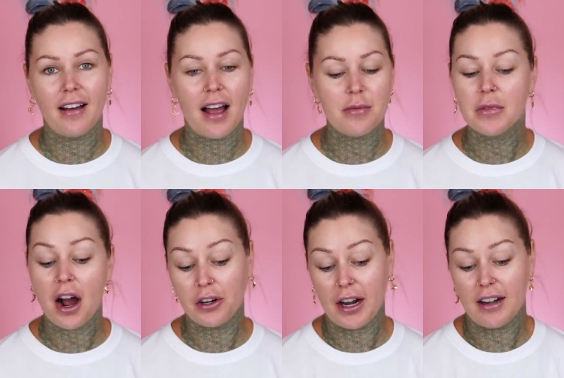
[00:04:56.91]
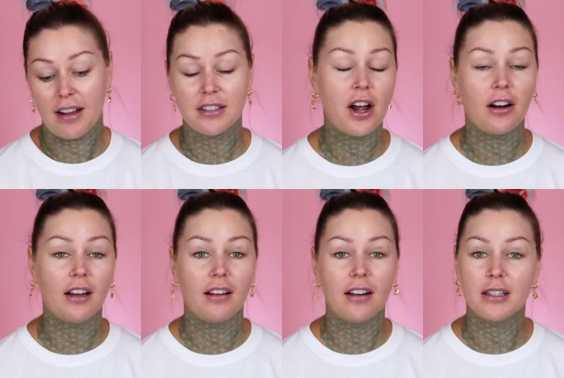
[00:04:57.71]
I'm not great at
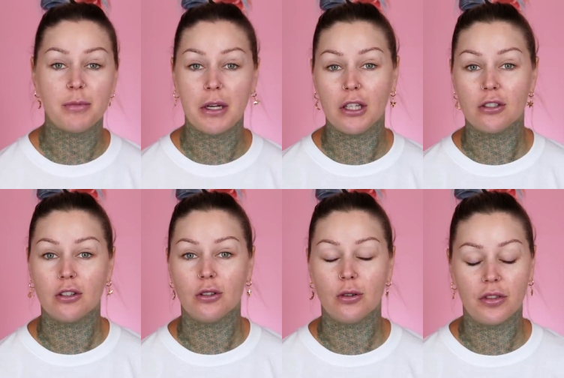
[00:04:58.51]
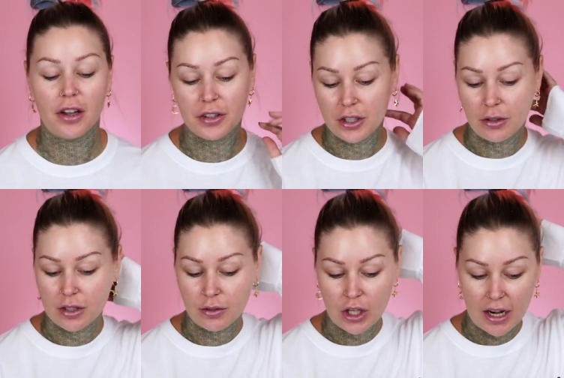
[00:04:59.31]
talking and speaking to the
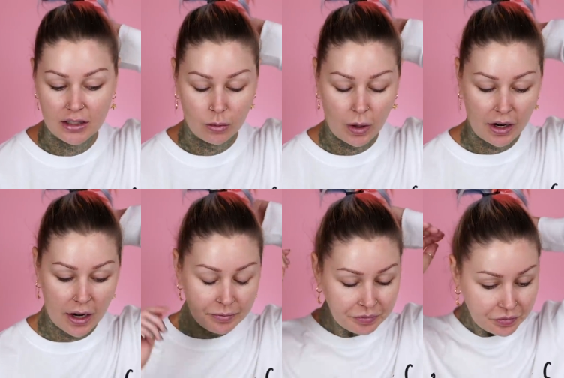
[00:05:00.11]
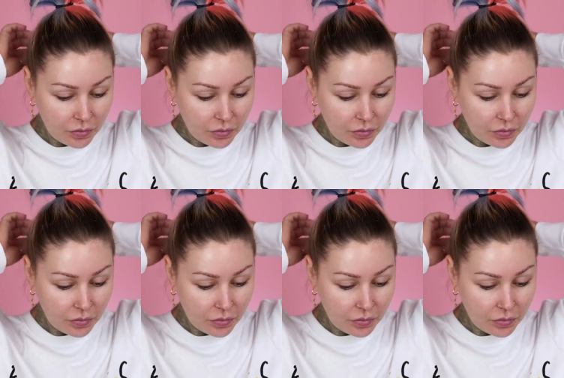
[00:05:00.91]
undertones of shades and whatnot